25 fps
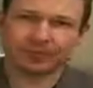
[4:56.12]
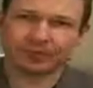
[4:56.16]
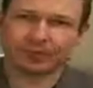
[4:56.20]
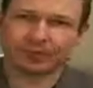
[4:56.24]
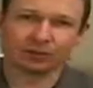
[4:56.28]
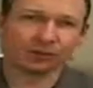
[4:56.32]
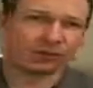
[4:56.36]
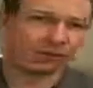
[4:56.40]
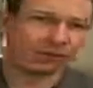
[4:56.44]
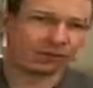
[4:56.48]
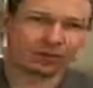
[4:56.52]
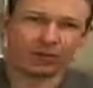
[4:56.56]

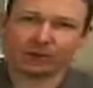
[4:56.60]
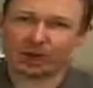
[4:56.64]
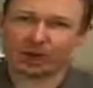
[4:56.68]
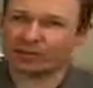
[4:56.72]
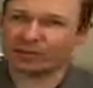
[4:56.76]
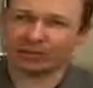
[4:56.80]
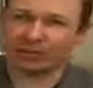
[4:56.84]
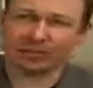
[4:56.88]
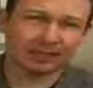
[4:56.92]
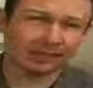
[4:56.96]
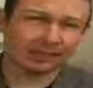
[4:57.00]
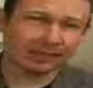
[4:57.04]
This goes
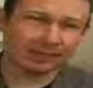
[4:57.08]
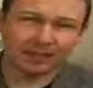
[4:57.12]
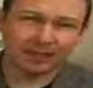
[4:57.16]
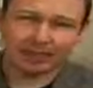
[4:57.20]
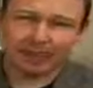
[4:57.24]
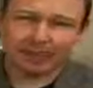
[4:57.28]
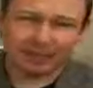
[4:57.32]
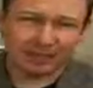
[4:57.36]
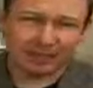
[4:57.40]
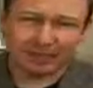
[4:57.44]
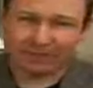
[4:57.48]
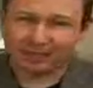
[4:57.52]
beyond
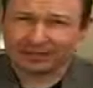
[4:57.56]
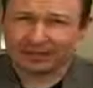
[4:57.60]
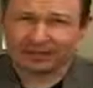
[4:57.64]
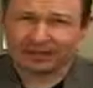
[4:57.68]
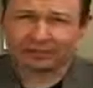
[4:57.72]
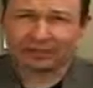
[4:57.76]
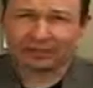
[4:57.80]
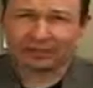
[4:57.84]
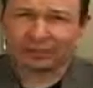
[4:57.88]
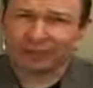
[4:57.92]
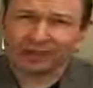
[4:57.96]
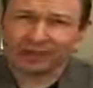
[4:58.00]

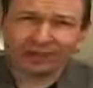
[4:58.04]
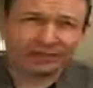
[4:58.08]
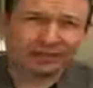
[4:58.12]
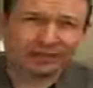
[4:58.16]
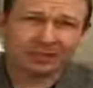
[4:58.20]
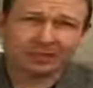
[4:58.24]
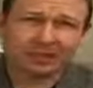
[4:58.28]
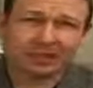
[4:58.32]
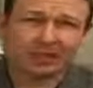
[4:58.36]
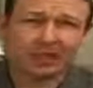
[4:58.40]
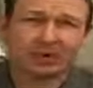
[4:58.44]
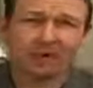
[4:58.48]
anything that's
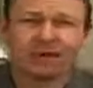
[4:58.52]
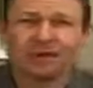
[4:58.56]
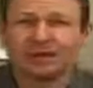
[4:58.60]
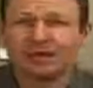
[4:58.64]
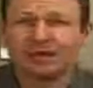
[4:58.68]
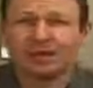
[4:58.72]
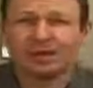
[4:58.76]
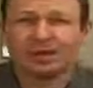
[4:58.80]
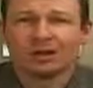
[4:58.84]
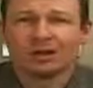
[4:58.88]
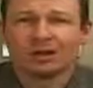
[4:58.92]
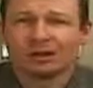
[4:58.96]
written
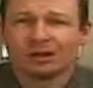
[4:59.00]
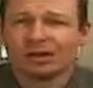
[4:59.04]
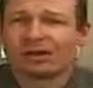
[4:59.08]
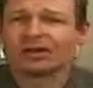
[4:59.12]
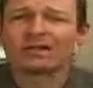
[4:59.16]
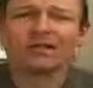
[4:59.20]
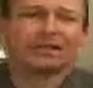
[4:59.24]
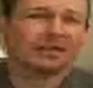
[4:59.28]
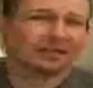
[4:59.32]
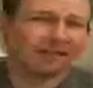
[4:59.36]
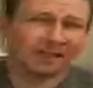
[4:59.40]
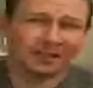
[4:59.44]
or
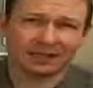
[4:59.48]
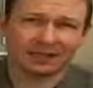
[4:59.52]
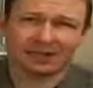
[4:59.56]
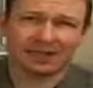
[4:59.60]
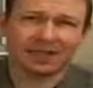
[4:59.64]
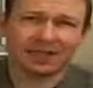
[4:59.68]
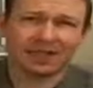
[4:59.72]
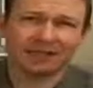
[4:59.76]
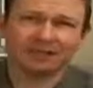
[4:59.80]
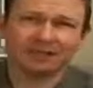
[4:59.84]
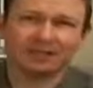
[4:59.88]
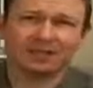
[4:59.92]
or anything
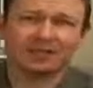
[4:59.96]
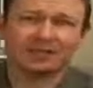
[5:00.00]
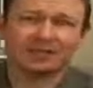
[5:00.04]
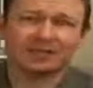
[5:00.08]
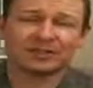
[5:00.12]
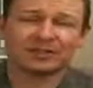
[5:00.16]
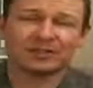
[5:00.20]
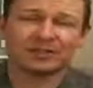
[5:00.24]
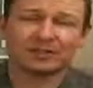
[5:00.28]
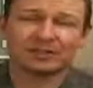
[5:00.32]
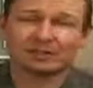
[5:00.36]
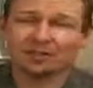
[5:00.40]
like that. This
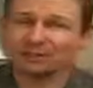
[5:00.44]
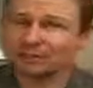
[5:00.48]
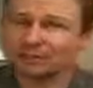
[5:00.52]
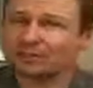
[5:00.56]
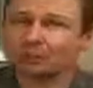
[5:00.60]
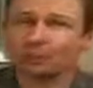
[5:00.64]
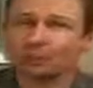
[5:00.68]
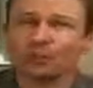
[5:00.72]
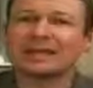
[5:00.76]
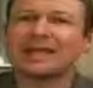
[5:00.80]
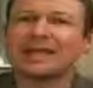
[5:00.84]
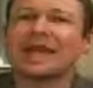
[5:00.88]
is
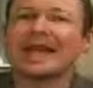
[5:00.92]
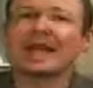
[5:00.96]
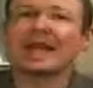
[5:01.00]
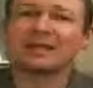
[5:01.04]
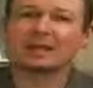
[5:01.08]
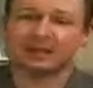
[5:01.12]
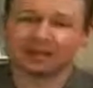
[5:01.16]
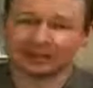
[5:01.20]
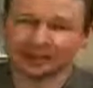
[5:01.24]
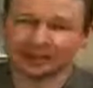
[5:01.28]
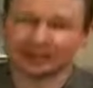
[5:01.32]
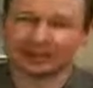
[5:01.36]

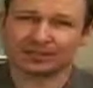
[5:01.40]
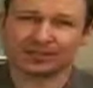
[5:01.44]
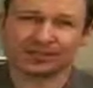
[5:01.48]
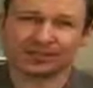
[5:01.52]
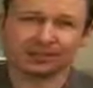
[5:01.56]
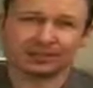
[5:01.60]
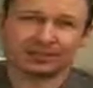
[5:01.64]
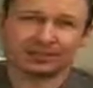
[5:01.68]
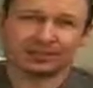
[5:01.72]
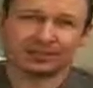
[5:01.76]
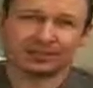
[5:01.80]
reality. This